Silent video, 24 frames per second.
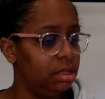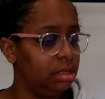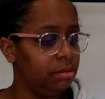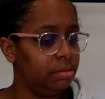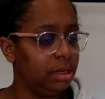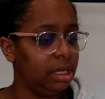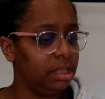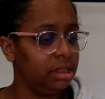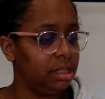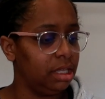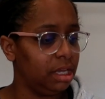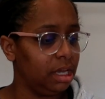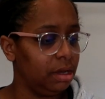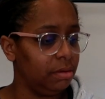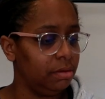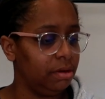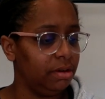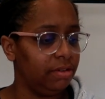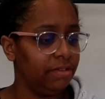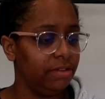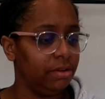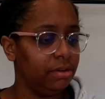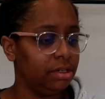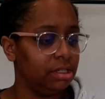The main thing I
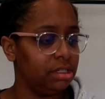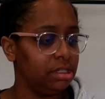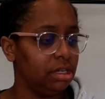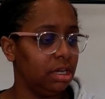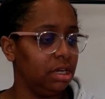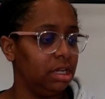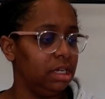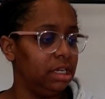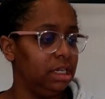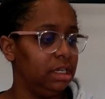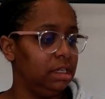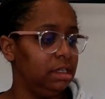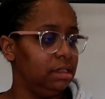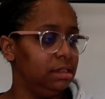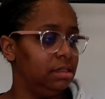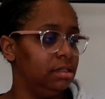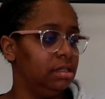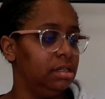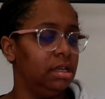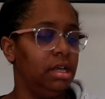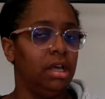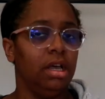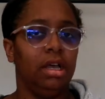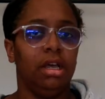want to focus on
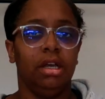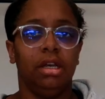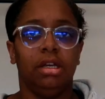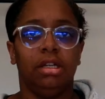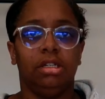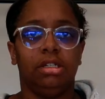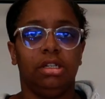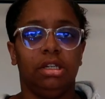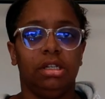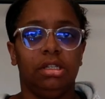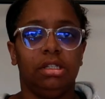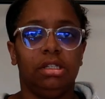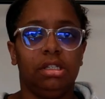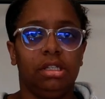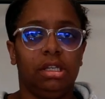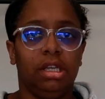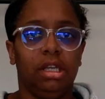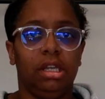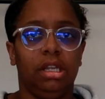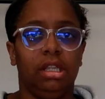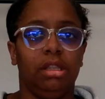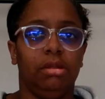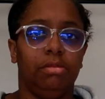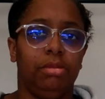is just
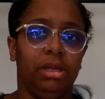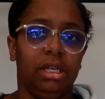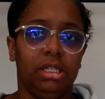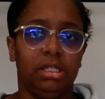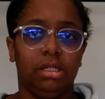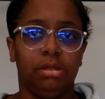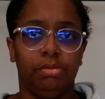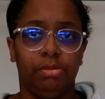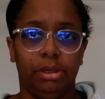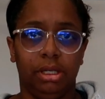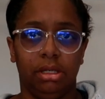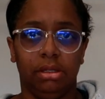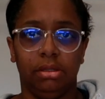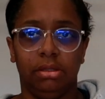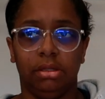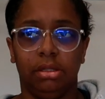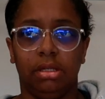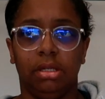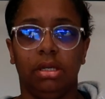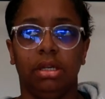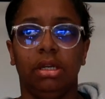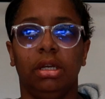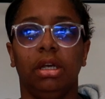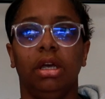getting the base
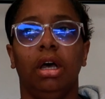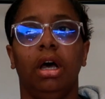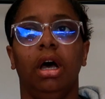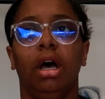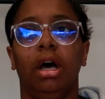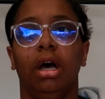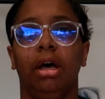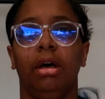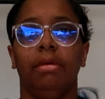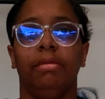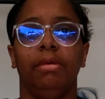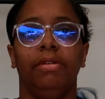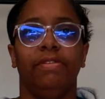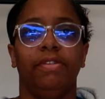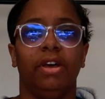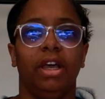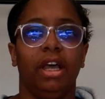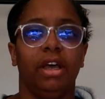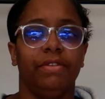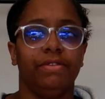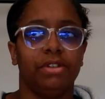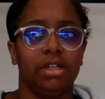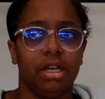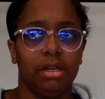built. If I
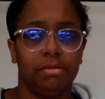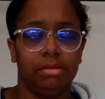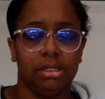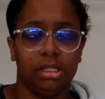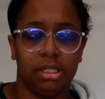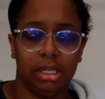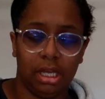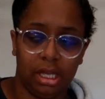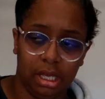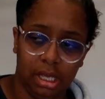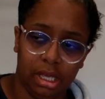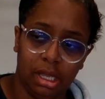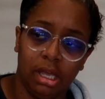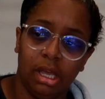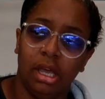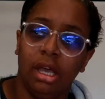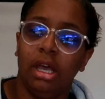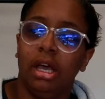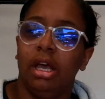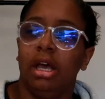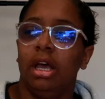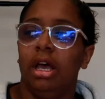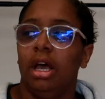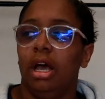have time today,
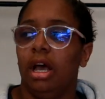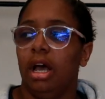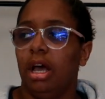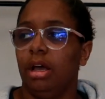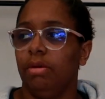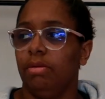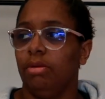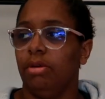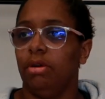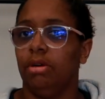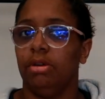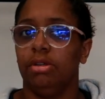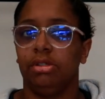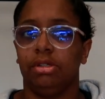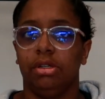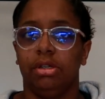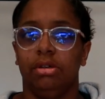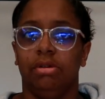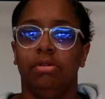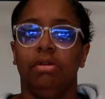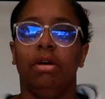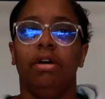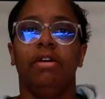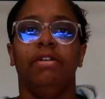I will
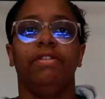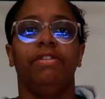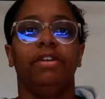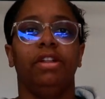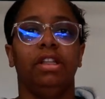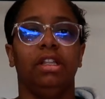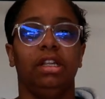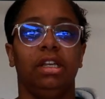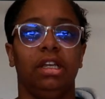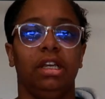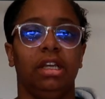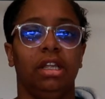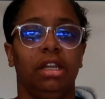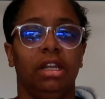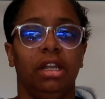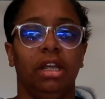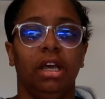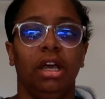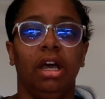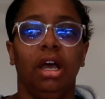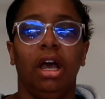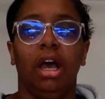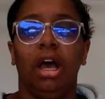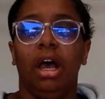also fill it in.